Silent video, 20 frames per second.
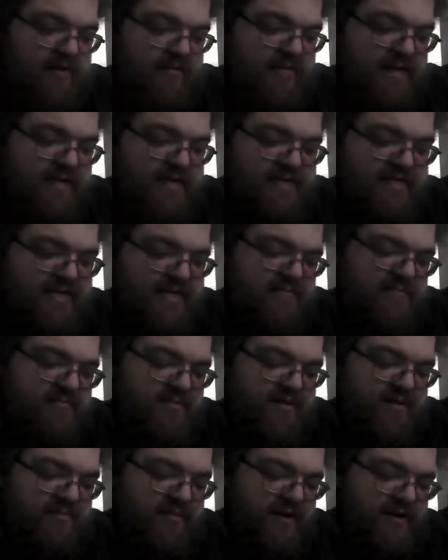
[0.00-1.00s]
I'm making Simon
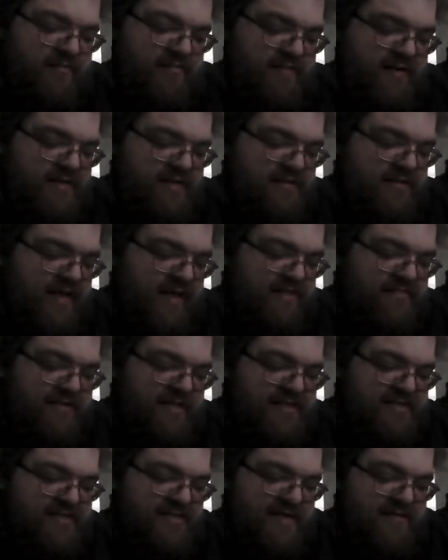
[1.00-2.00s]
Belmont because I
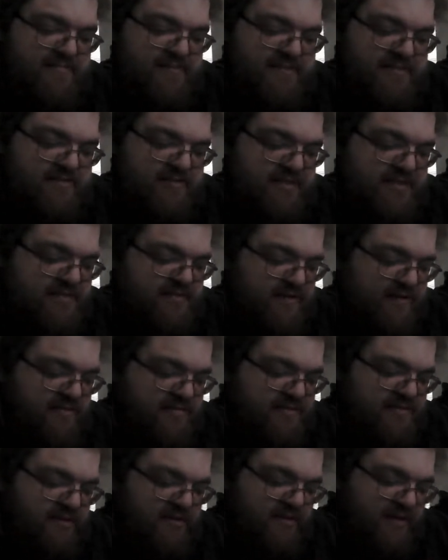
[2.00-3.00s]
played Simon's Quest when I
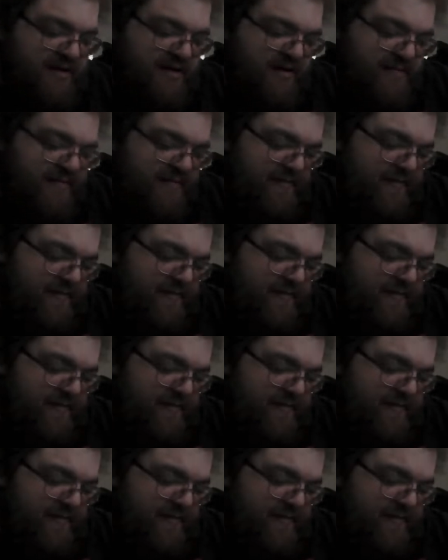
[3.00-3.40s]
was growing up,